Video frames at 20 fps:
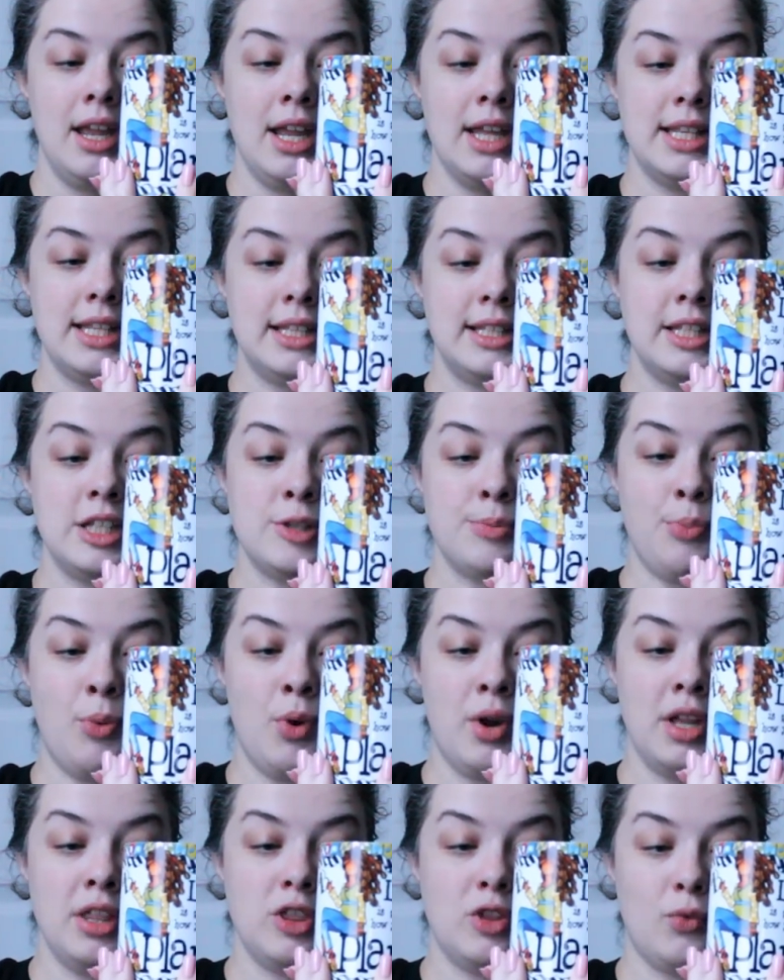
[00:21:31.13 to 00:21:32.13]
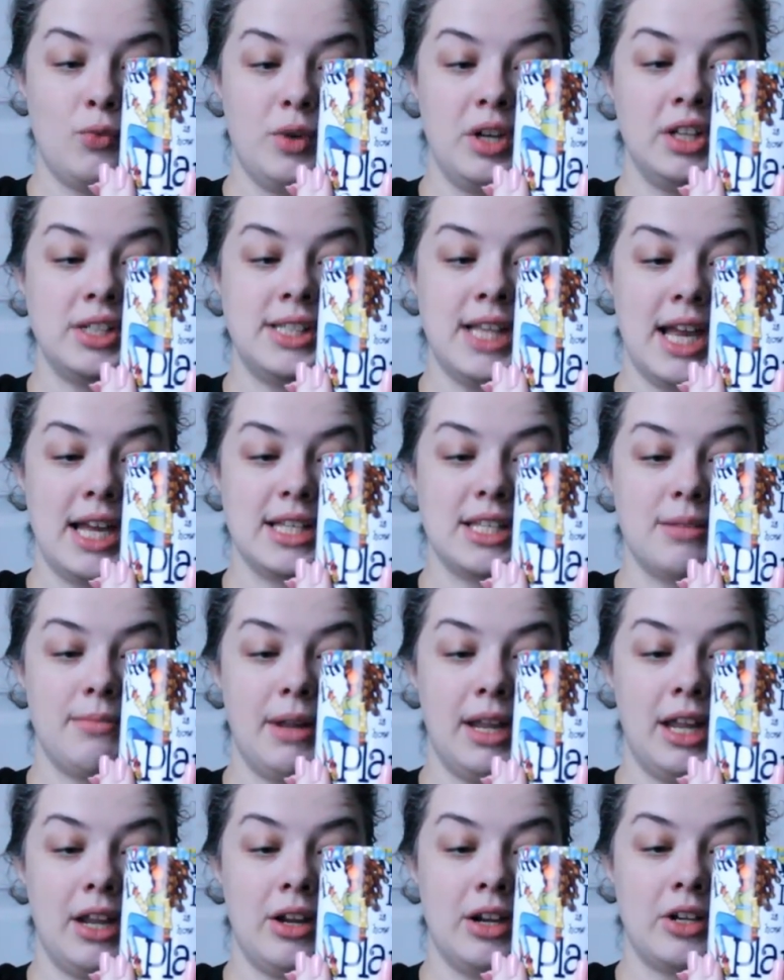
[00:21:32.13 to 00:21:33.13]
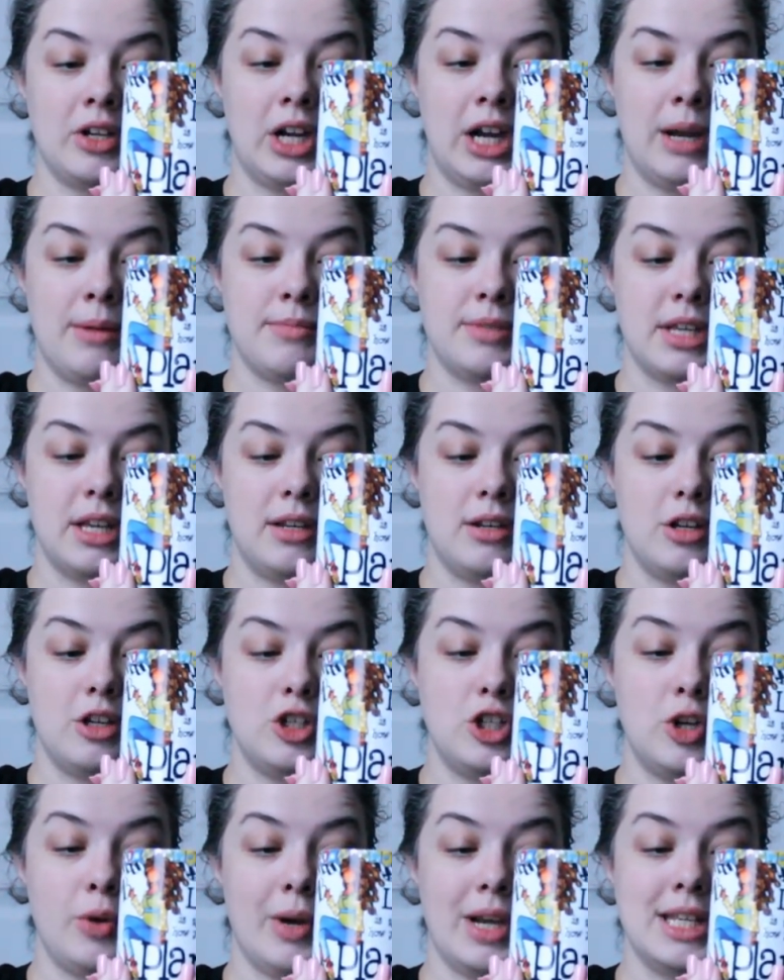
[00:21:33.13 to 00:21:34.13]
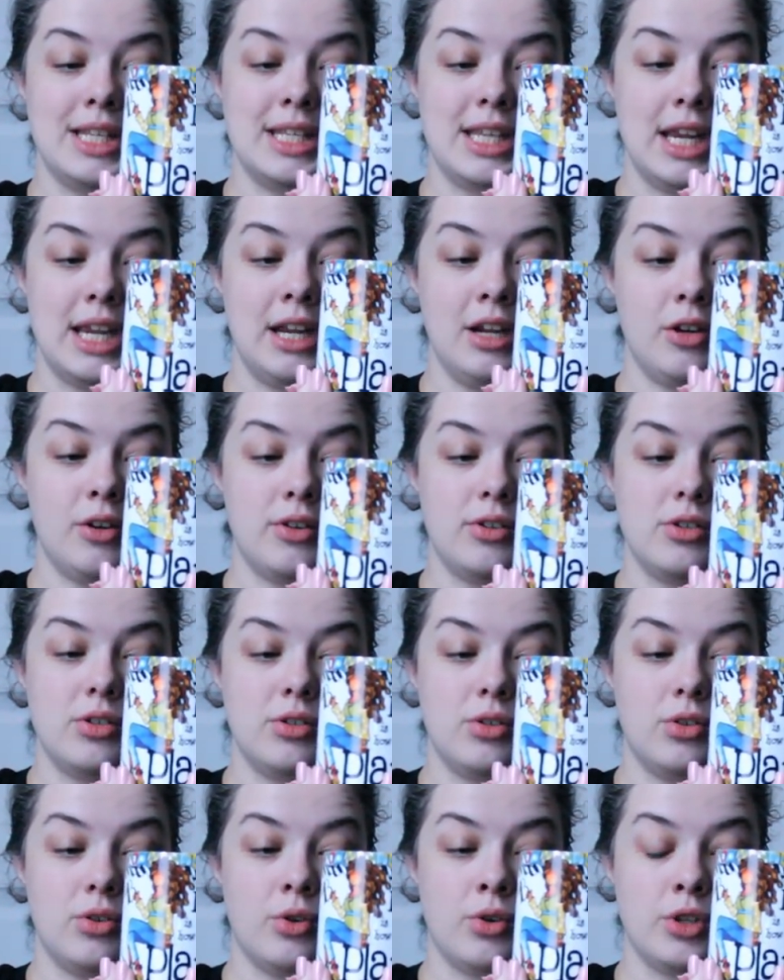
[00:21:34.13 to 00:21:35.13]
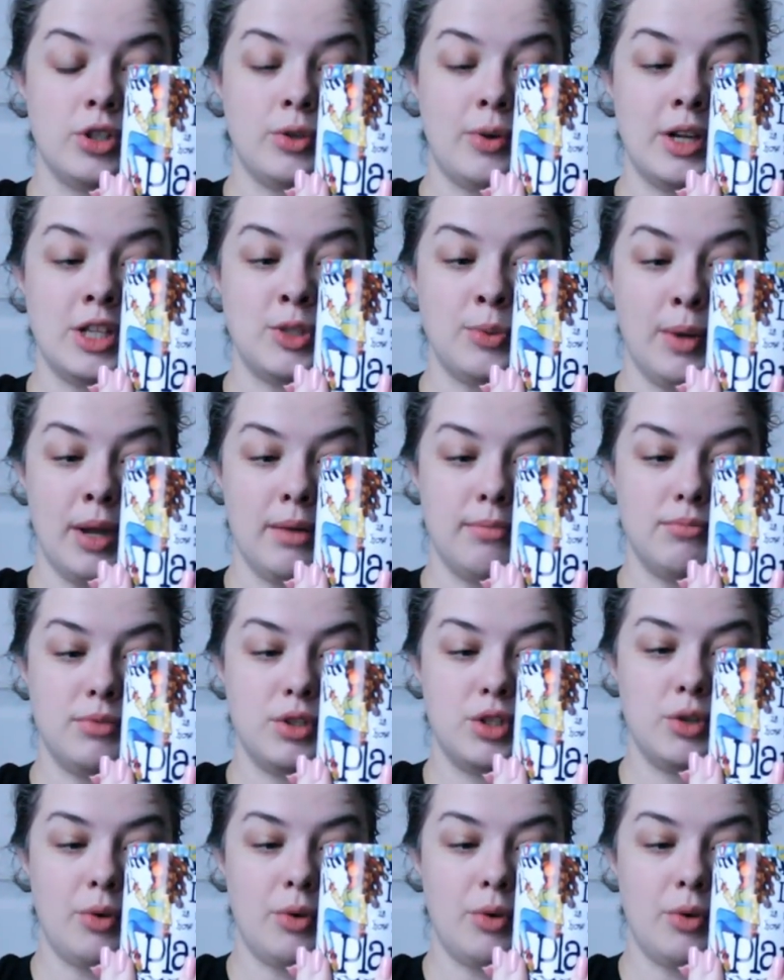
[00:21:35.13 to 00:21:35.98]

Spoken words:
It's at this point the real test of my character comes in. Do I sink or do I swim?